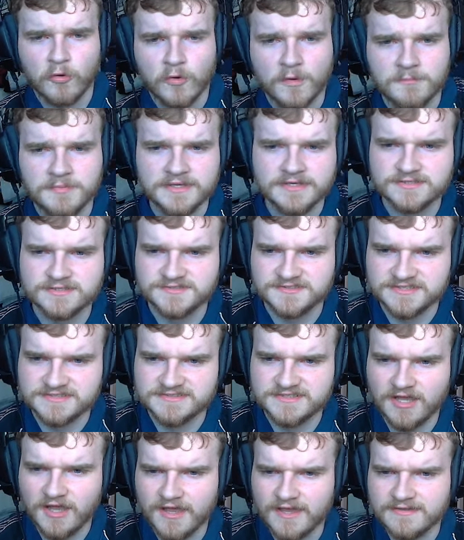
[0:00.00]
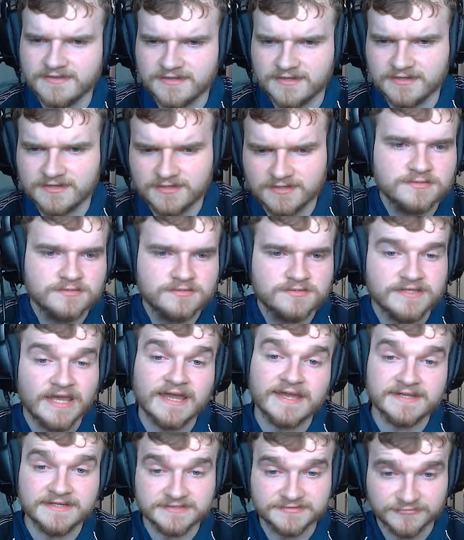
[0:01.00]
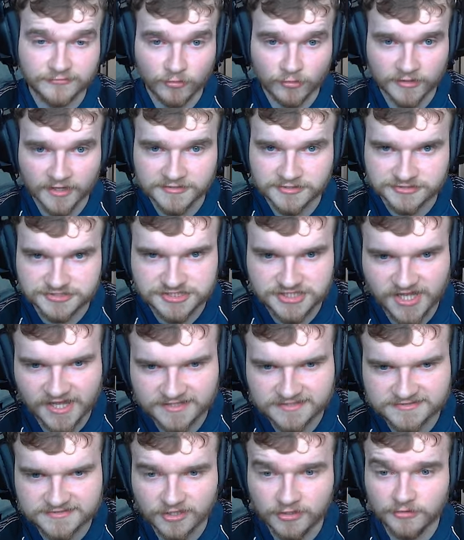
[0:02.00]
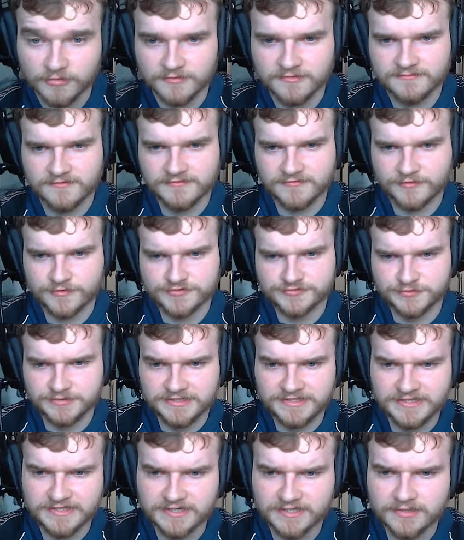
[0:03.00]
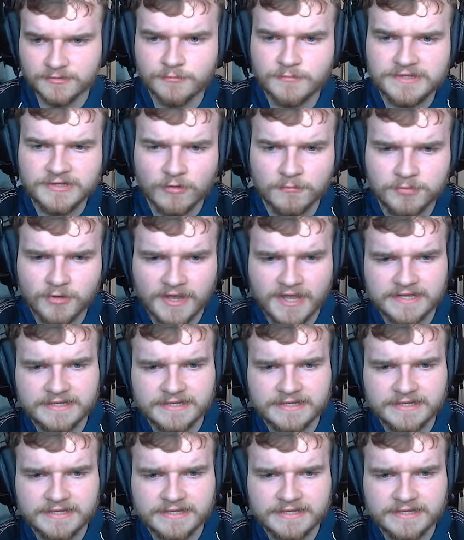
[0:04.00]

builds for this guy. I think, yeah, it is 4. I just checked. So the first one here, we don't put any